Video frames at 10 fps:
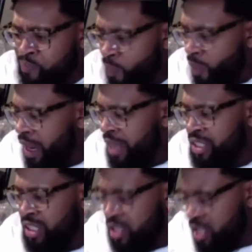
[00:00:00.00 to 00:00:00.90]
it's
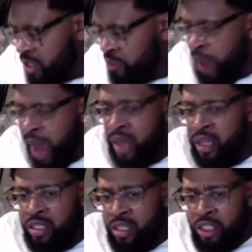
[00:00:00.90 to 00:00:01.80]
just this
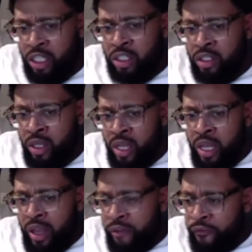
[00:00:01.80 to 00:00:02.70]
balance of just
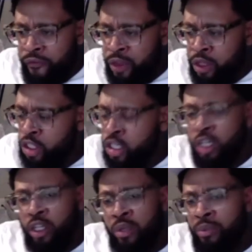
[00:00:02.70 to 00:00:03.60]
in the
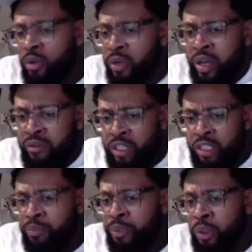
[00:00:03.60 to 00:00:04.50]
sneaker community of
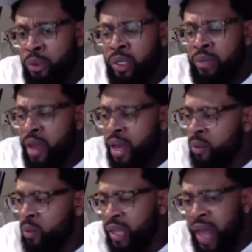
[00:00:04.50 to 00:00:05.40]
just beauty, man. And
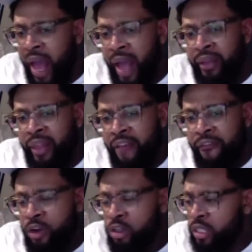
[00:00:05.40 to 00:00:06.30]
when that
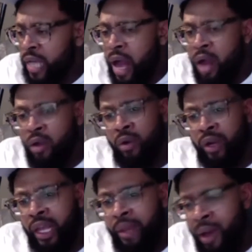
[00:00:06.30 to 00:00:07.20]
first Concord
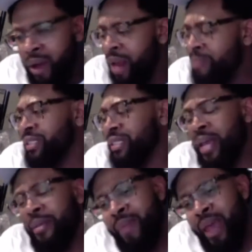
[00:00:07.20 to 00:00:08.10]
came out, I'm just like,
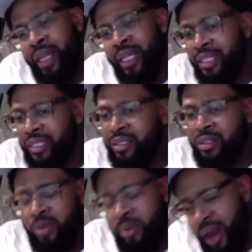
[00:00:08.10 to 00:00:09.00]
man, this is
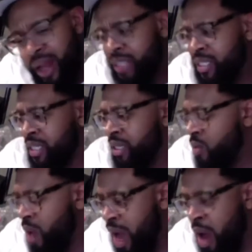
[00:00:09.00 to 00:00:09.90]
crazy.
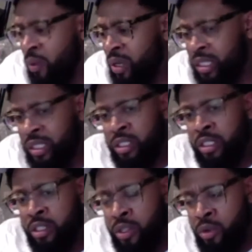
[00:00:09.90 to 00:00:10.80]
Wow, what is this
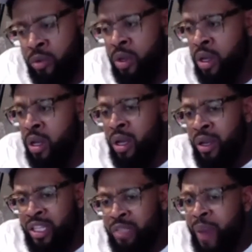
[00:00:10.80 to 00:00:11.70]
shoe?
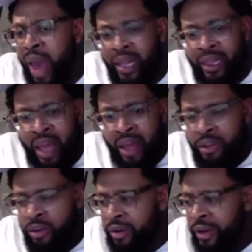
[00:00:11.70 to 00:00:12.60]
This patent
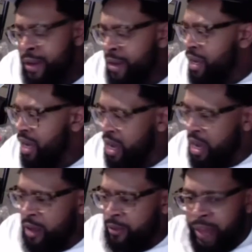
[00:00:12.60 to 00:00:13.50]
leather.
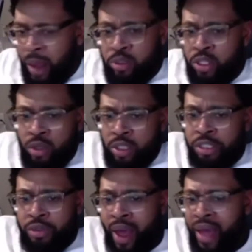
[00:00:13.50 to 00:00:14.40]
That was the only
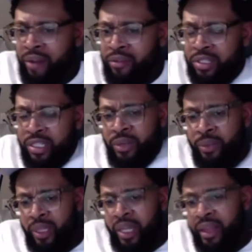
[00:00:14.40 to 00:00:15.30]
shoe I had ever seen
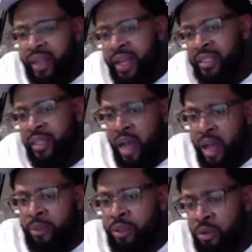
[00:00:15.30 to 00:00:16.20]
really at that time
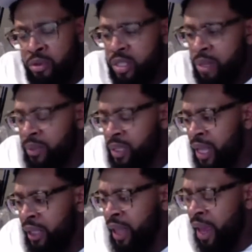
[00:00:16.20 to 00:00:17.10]
to do something
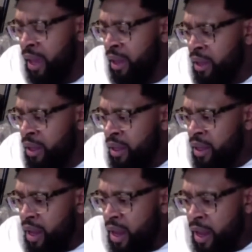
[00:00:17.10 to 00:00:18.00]
like that.
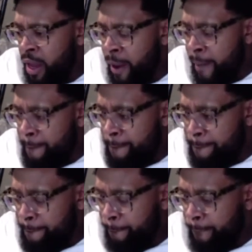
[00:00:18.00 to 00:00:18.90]
And
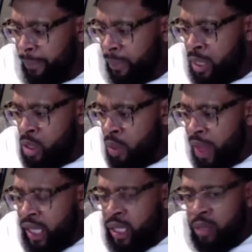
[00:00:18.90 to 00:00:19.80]

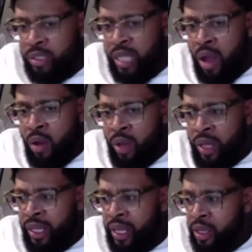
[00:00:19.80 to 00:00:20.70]
that comes out, and
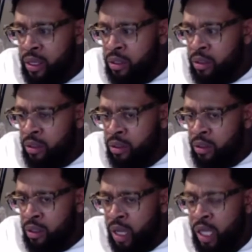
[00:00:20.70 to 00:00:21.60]
then
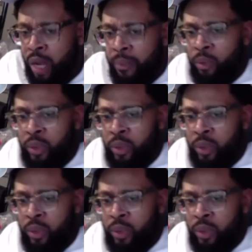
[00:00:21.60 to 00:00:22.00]
a couple weeks